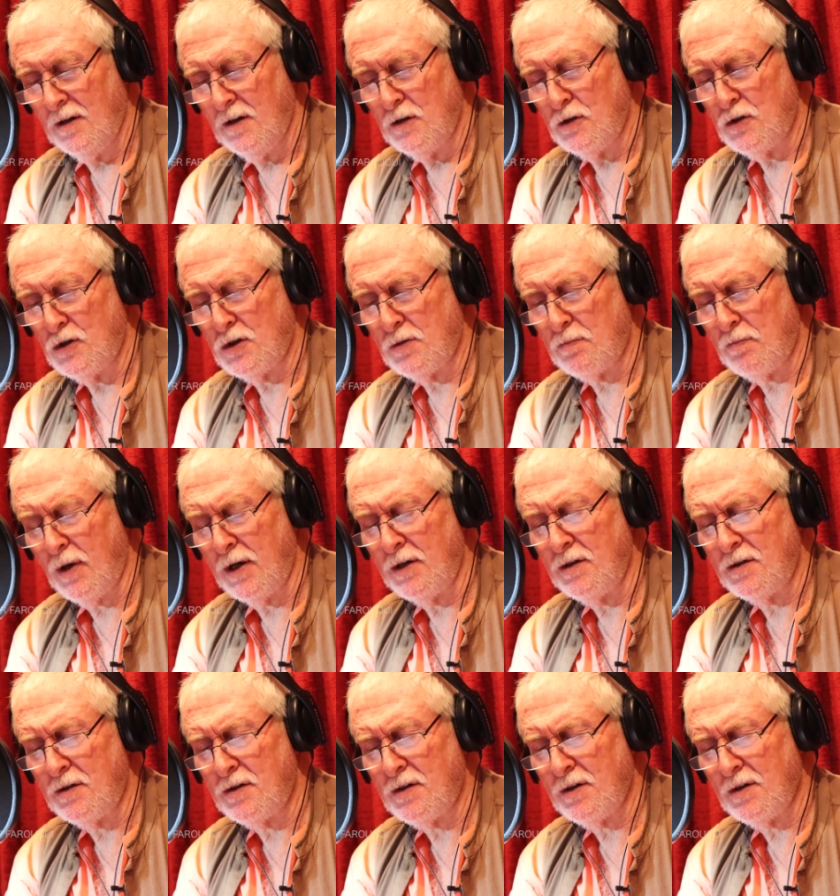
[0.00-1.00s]

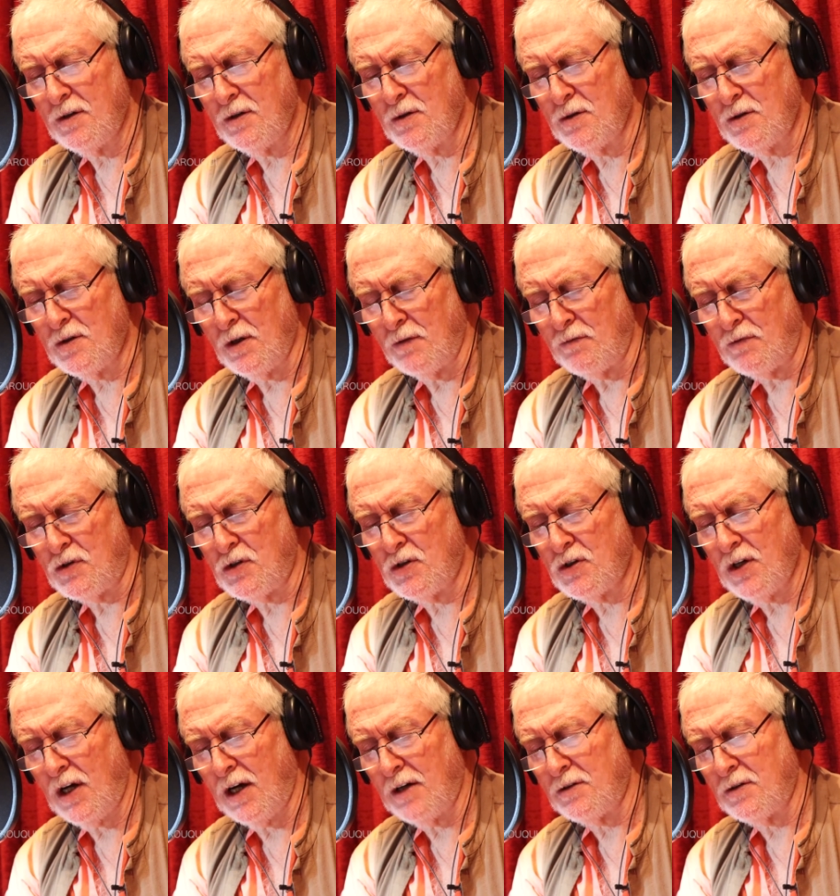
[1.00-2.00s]
Splinters of
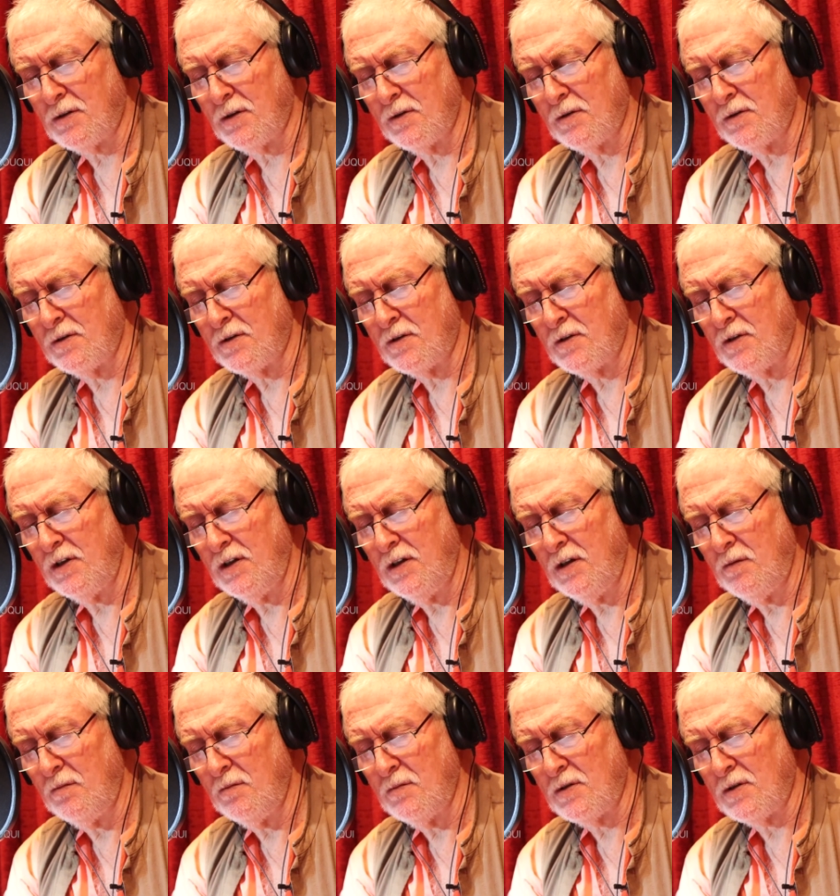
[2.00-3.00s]
shattered
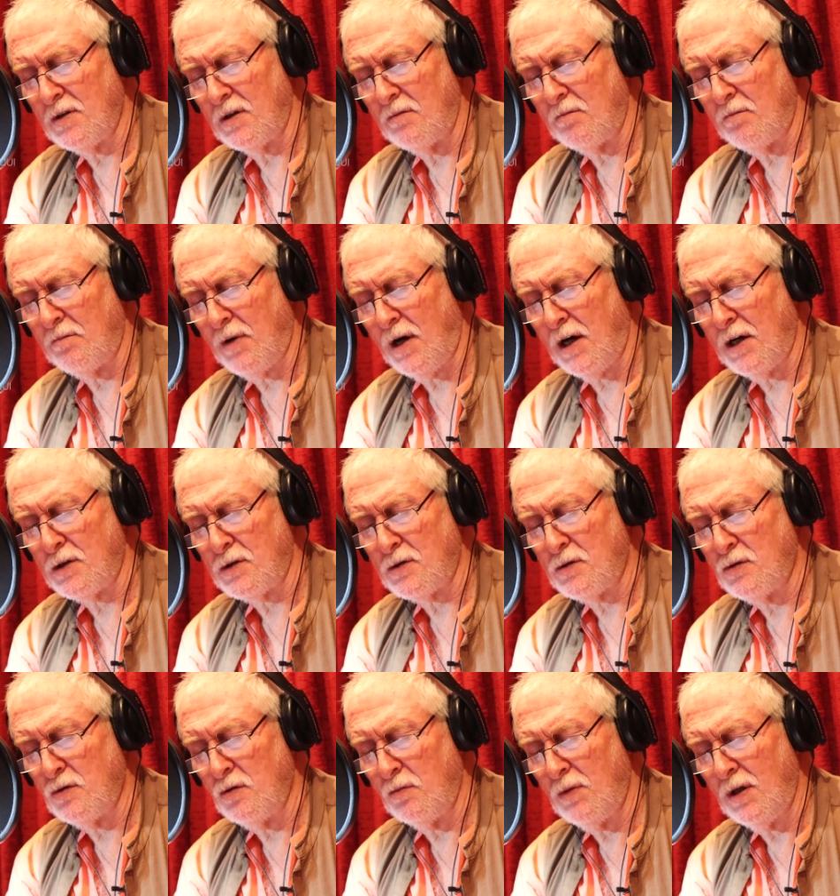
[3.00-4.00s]
dreams and
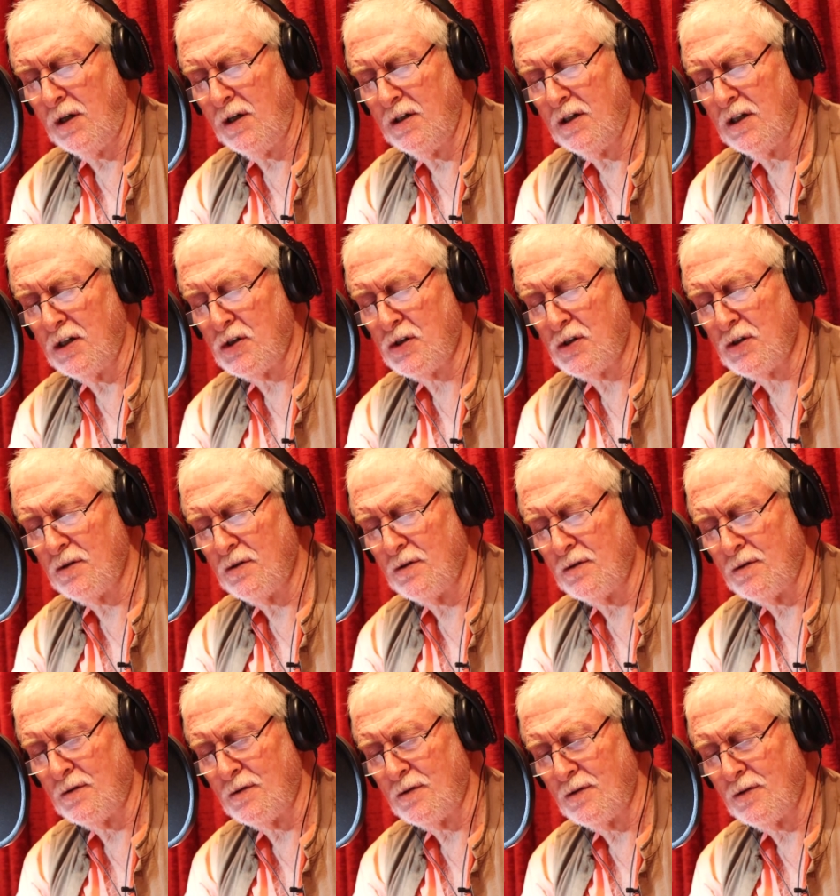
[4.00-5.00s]
past
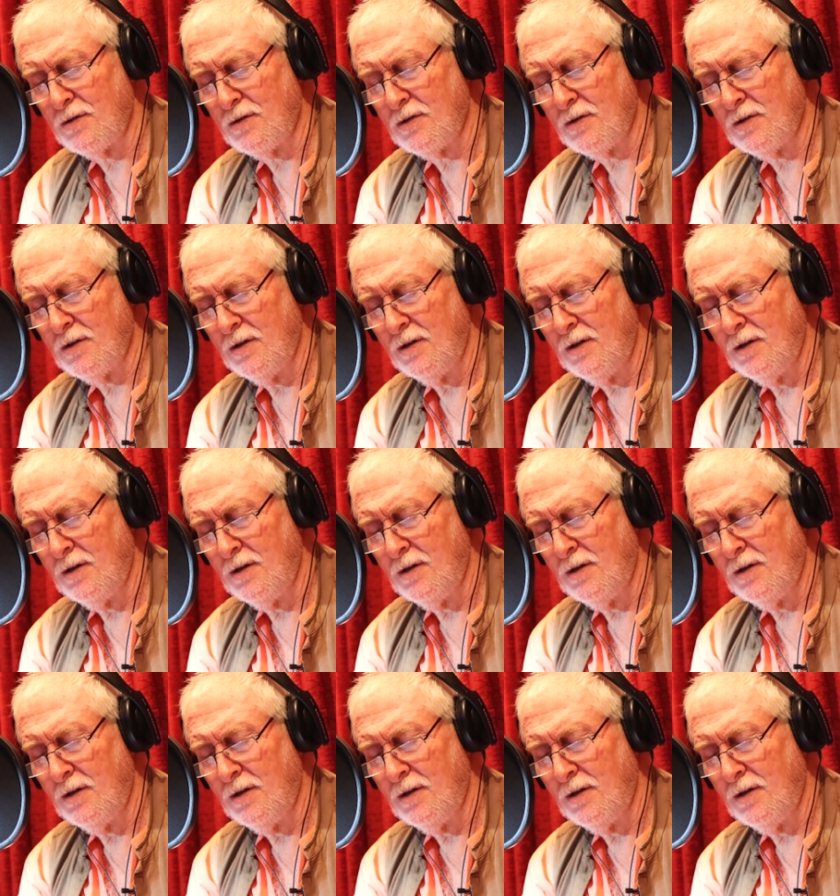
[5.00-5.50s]
humiliations